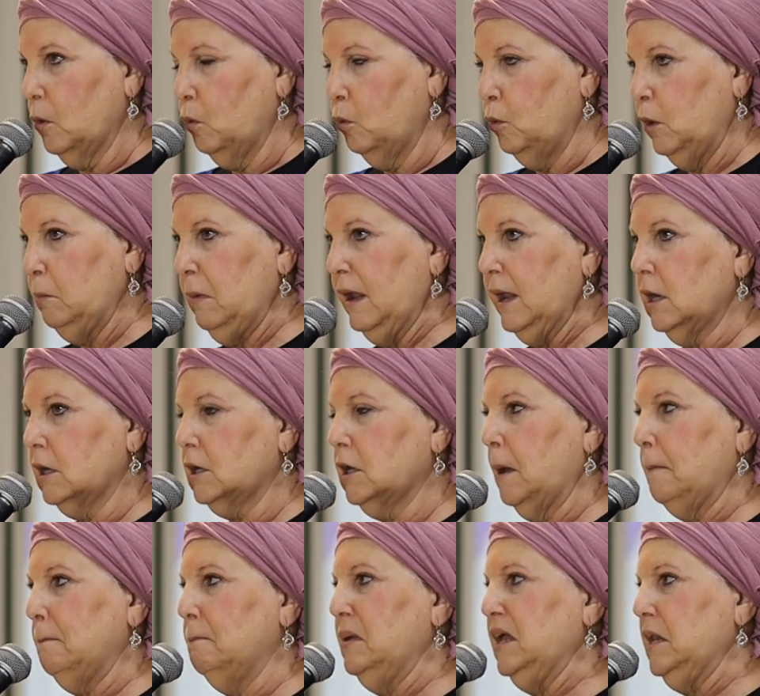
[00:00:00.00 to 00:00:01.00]
We made a
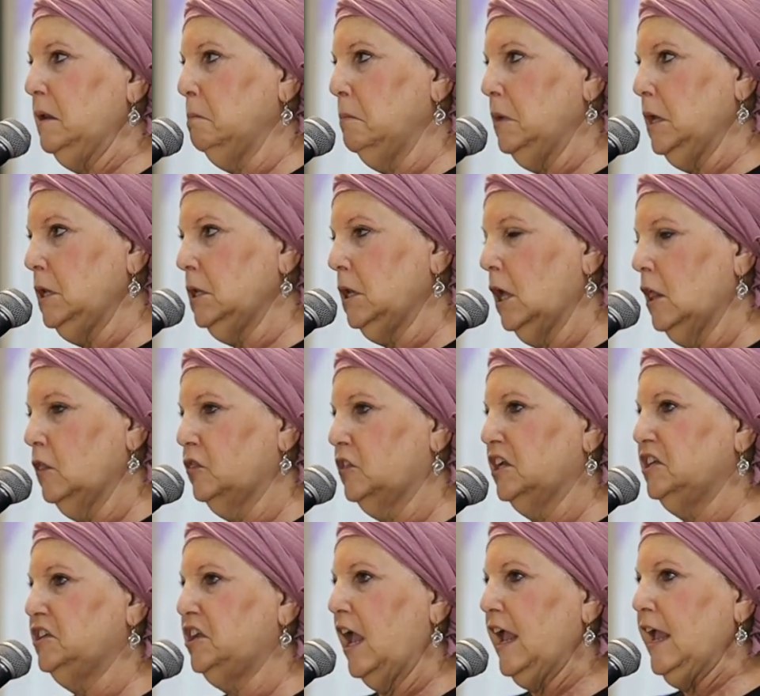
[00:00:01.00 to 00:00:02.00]
commitment
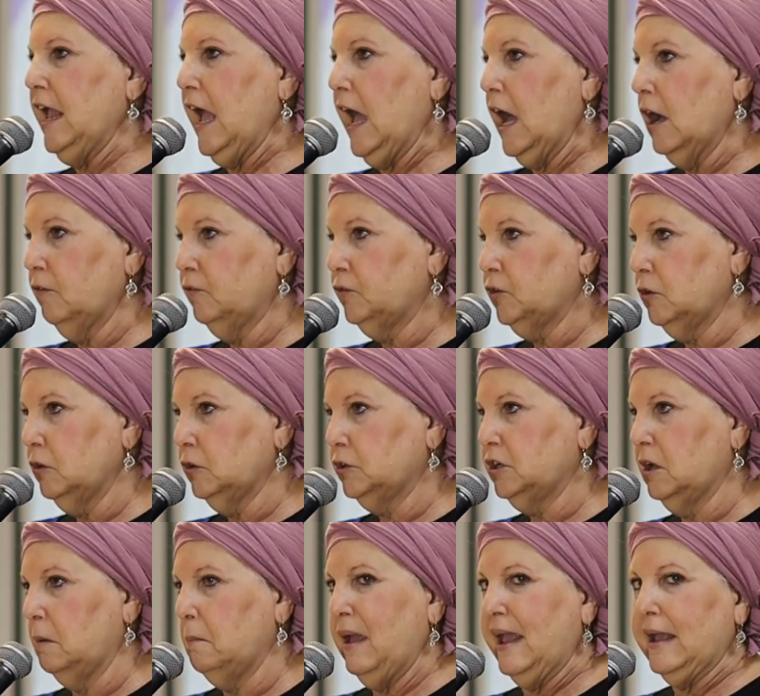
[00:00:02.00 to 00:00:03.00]
the day after
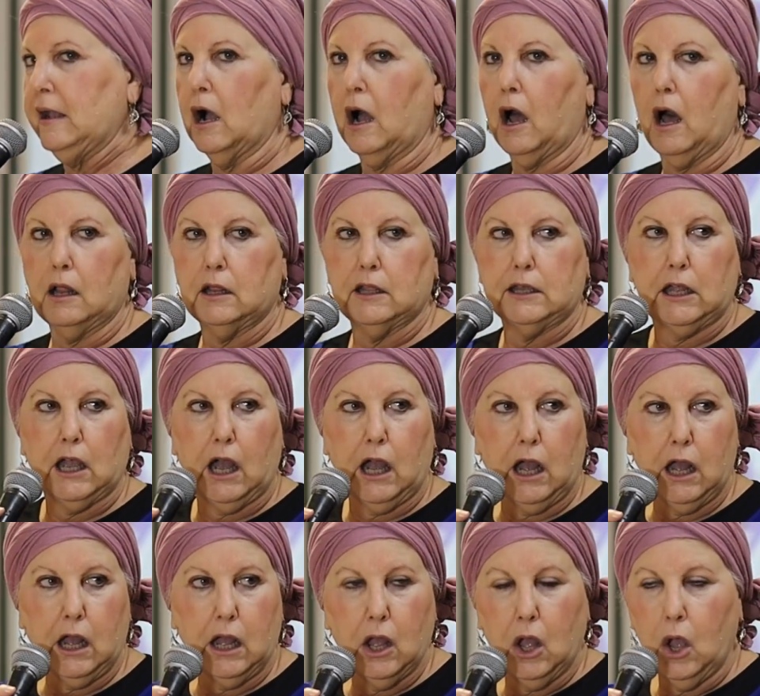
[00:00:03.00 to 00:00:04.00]
to make
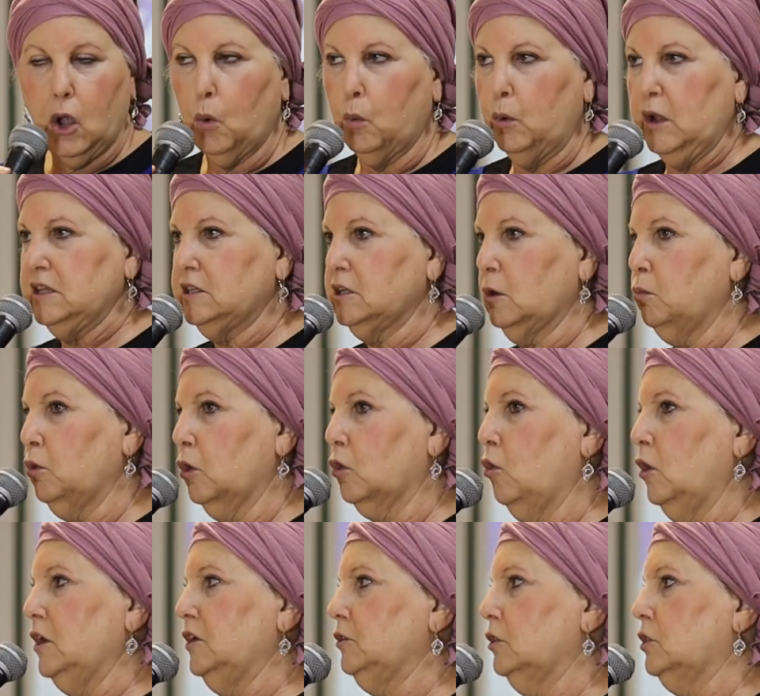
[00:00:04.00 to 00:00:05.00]
Aliyah. We said, we're
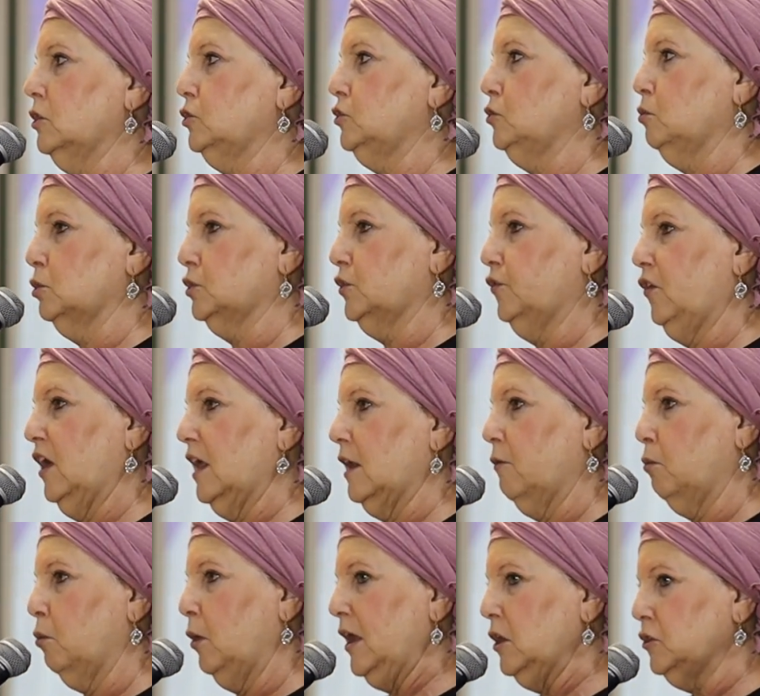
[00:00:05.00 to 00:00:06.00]
going to the Jewish
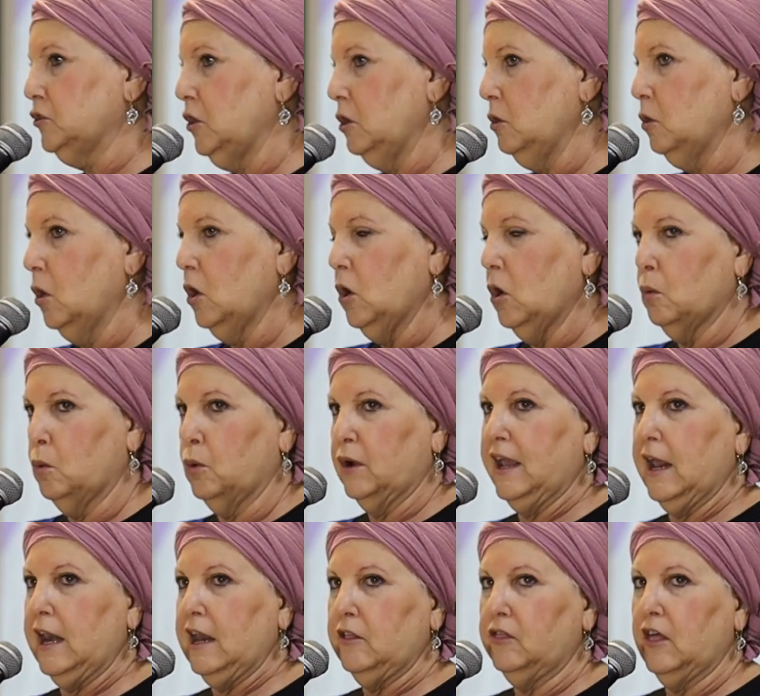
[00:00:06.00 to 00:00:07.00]
Federation. We're
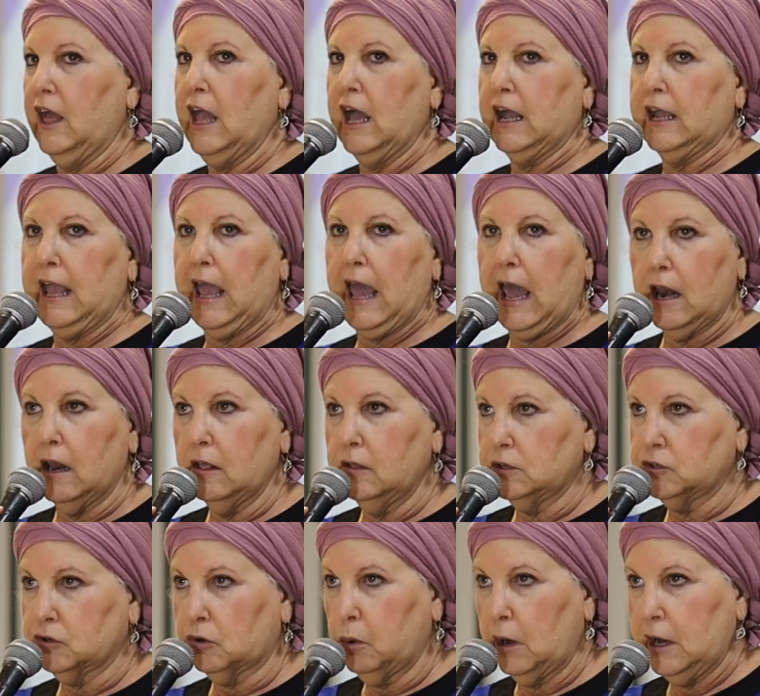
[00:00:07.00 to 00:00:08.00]
getting the heck out of
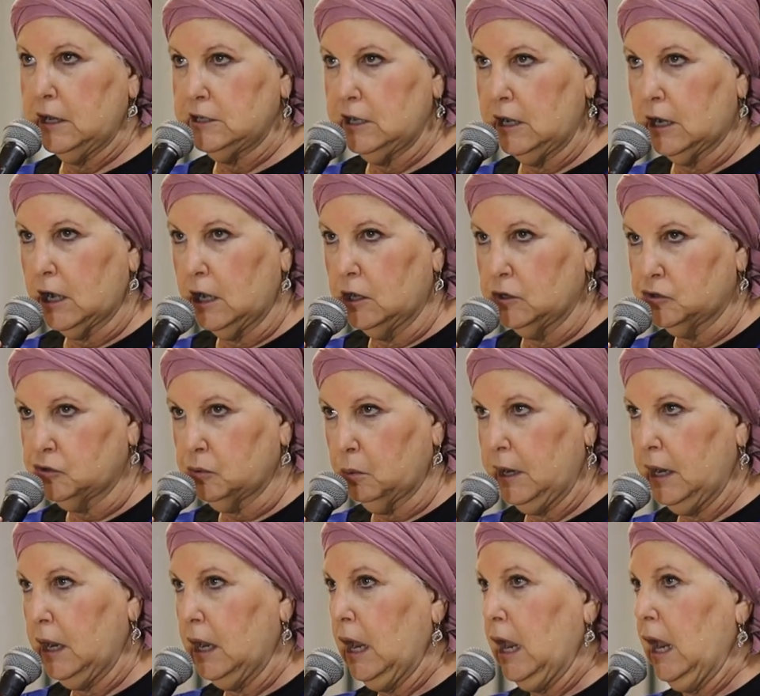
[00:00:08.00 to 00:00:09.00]
this crazy
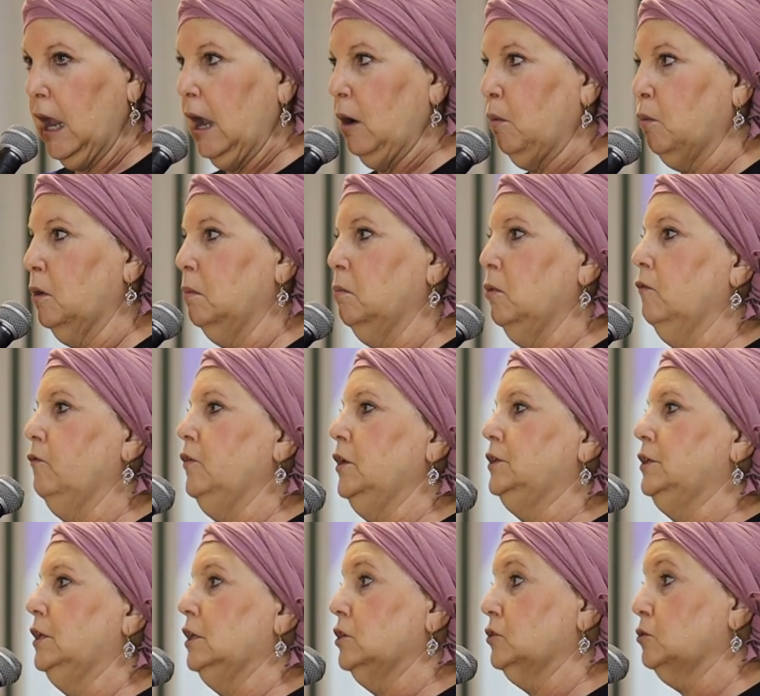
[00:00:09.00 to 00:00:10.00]
country, and we're moving
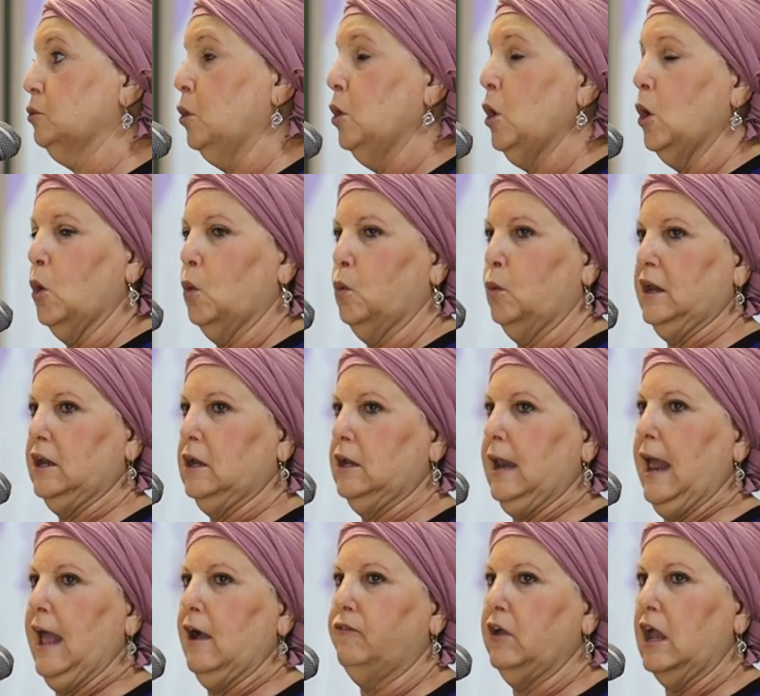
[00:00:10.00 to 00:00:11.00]
to Israel. We
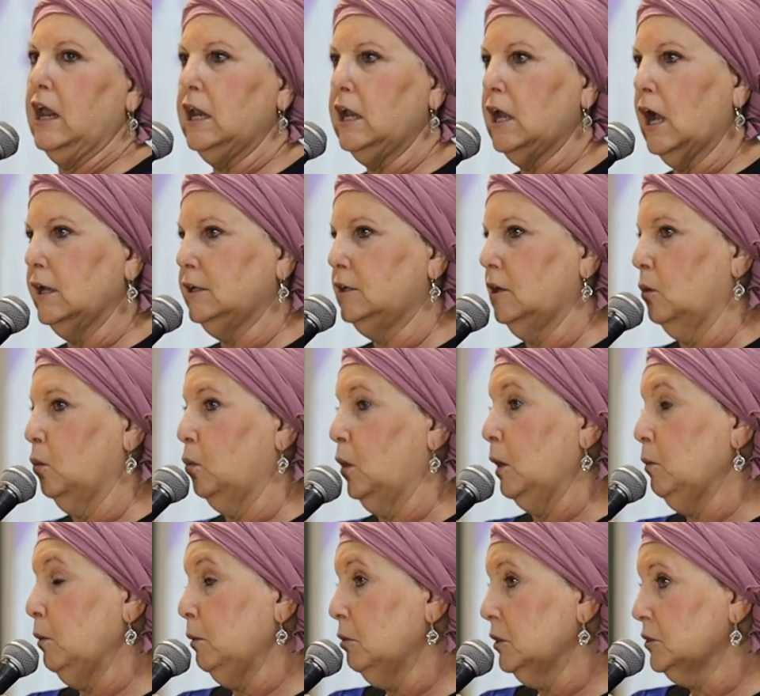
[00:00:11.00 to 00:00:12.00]
didn't have any idea
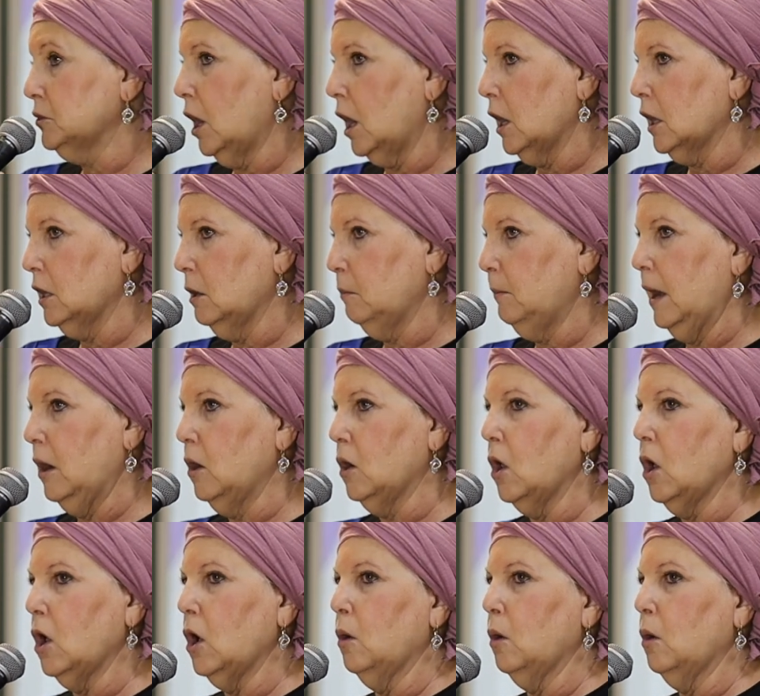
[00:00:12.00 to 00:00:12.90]
what we were talking about.